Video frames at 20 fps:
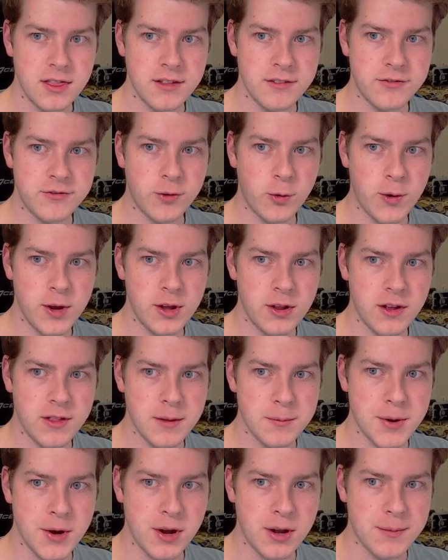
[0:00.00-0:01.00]
foil on
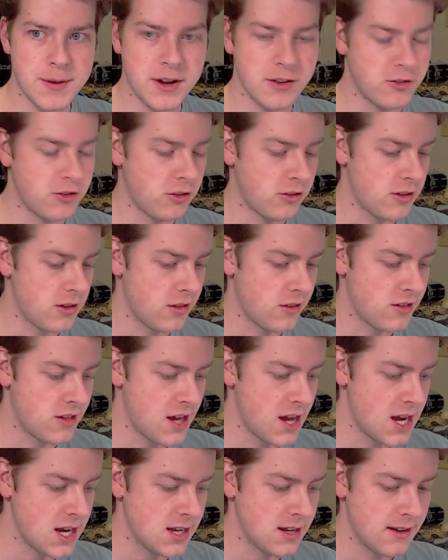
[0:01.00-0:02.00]
the Pokemon is just
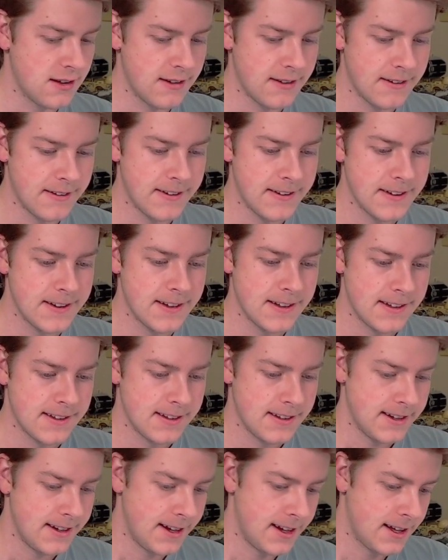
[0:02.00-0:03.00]
insane.
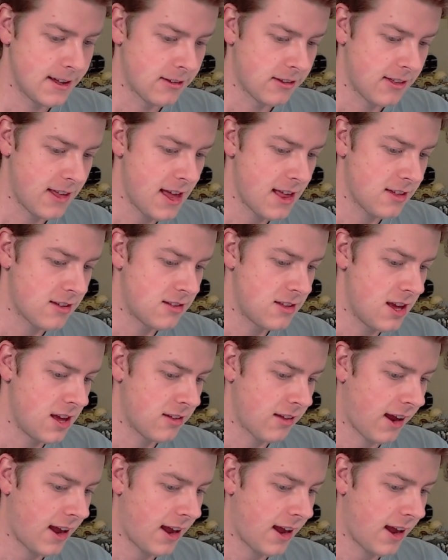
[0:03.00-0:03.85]
So that stinks.